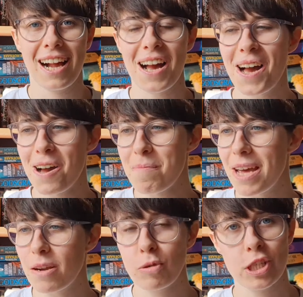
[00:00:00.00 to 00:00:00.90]

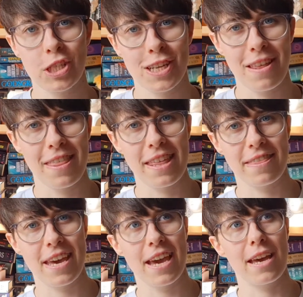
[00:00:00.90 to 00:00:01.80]
And I wish that
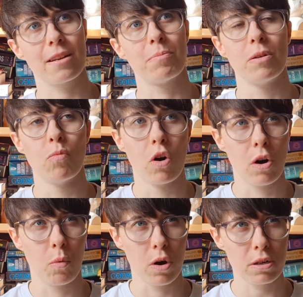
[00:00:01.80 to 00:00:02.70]
there had been
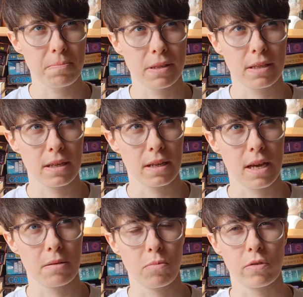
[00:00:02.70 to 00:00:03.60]
more world building
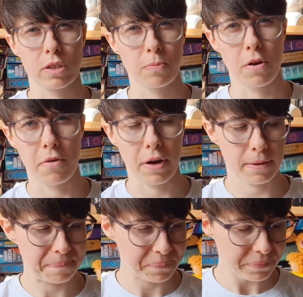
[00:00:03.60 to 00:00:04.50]
and more
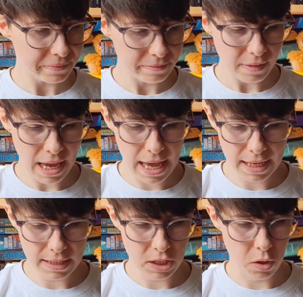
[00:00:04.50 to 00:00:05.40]
exploring.
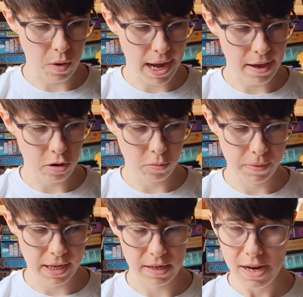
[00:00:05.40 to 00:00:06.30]
And so I hope
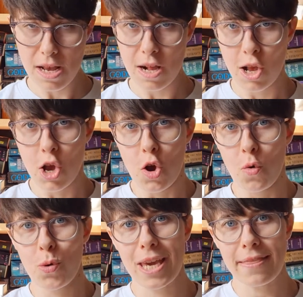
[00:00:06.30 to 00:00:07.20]
that
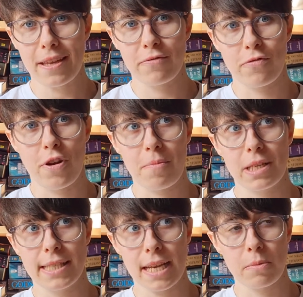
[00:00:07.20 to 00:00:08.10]
We get that from
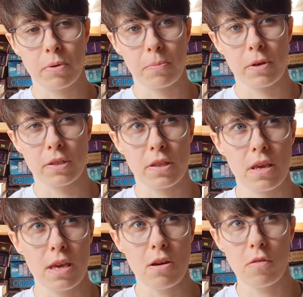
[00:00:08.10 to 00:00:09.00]
the second book because
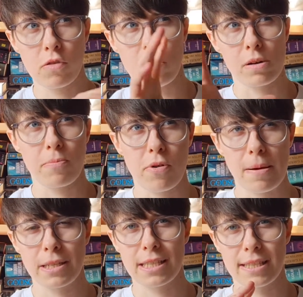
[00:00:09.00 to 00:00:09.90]
the overall
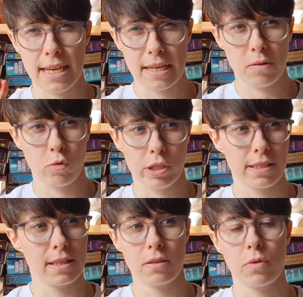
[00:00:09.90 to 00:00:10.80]
premise and setting was
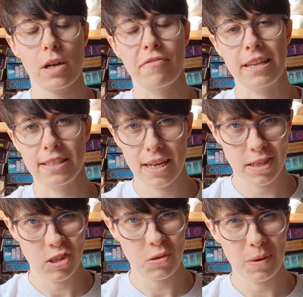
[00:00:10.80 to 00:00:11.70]
still really
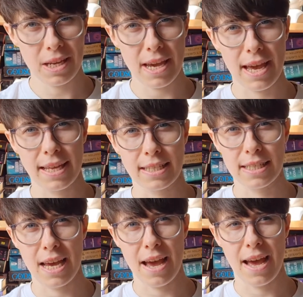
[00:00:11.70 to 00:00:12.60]
fascinating to me, and
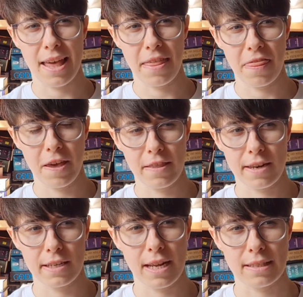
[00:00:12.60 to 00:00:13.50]
I think
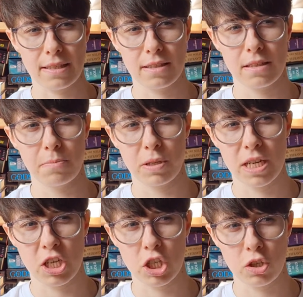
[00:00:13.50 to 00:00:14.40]
that it has the
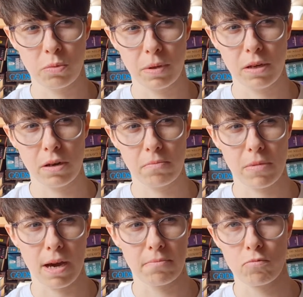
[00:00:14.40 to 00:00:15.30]
potential to
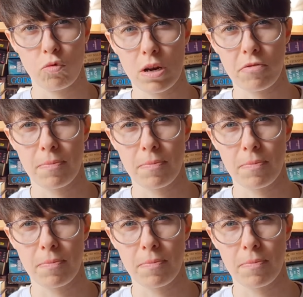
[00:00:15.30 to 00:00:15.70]
become one of